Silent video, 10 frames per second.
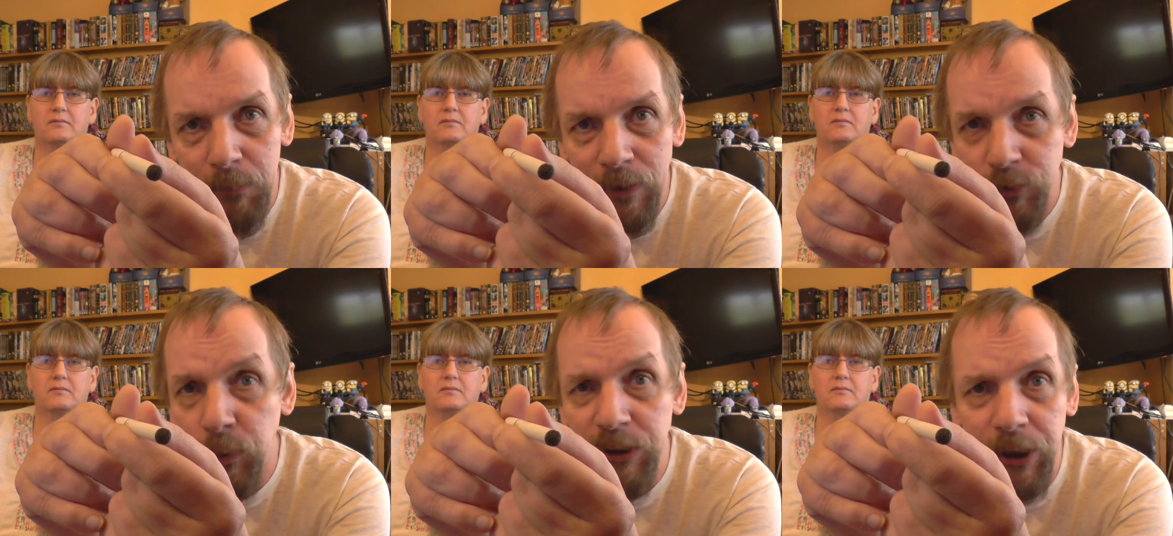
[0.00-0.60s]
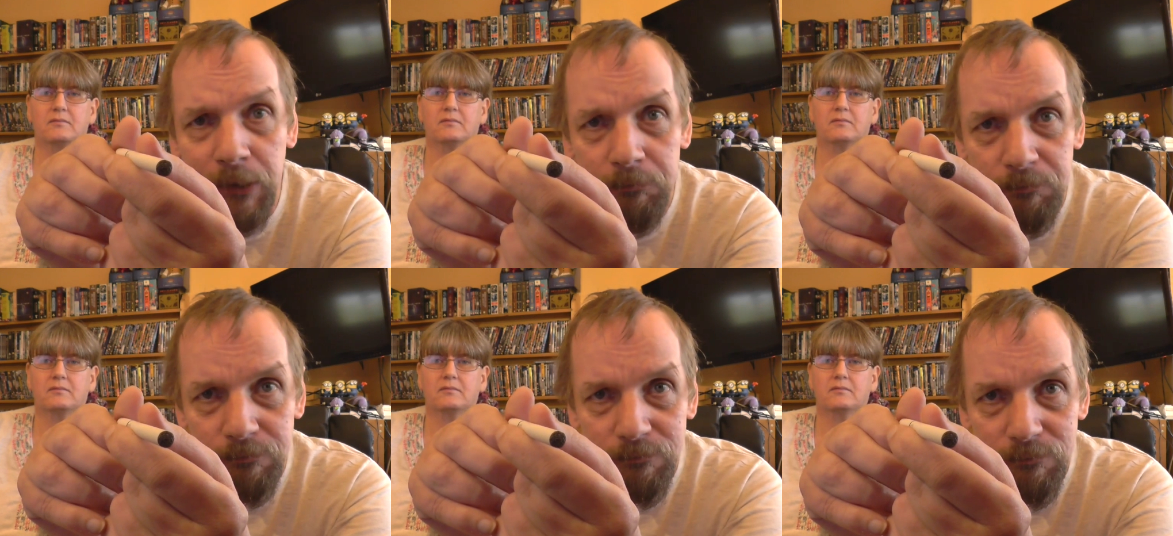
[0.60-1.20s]
Speaker 1: about switching,
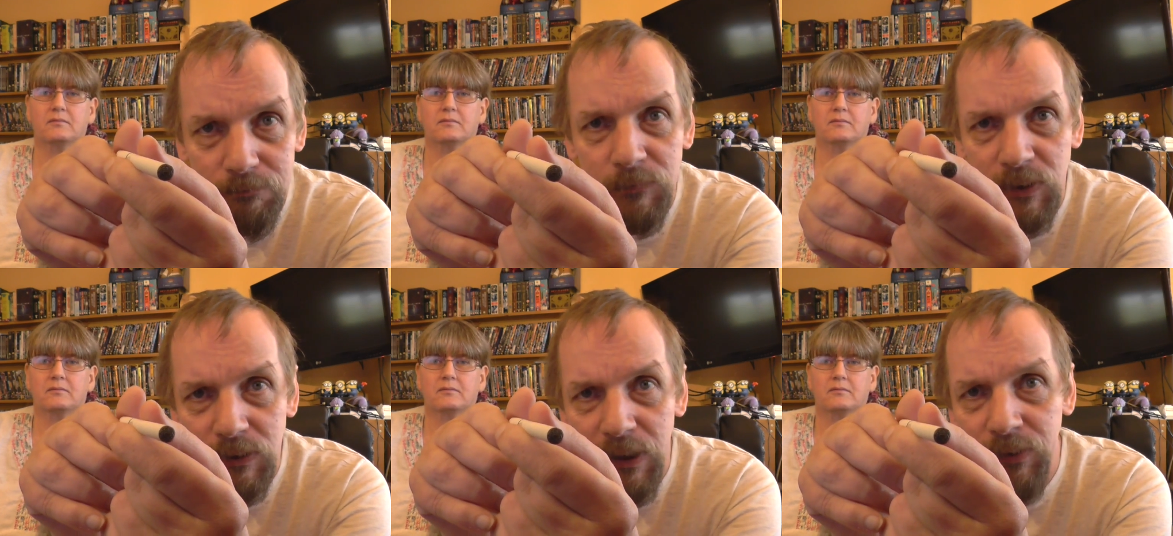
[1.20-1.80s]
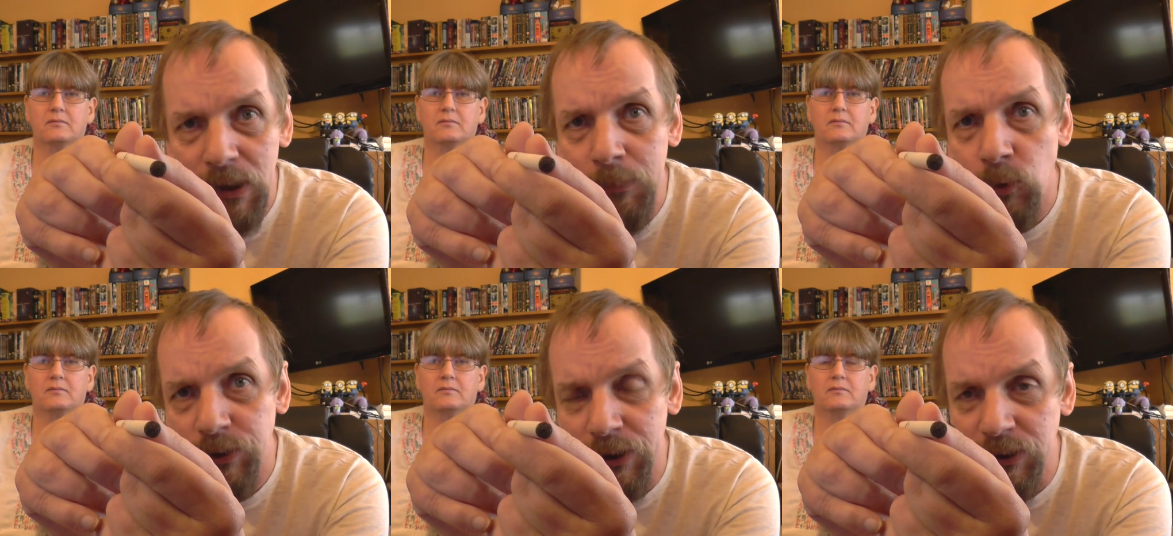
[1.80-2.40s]
giving them an
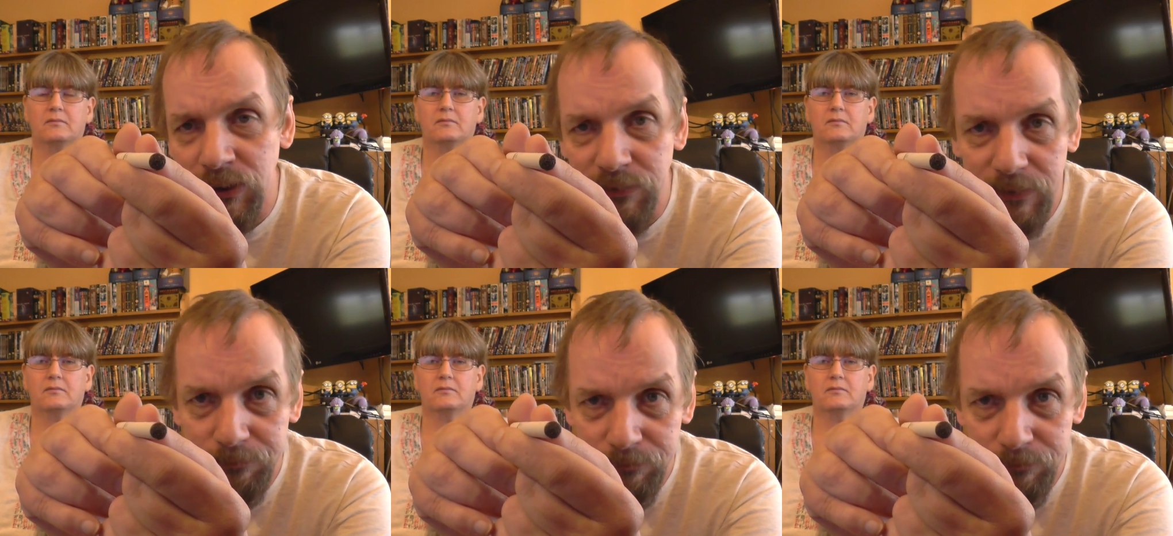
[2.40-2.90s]
alternative.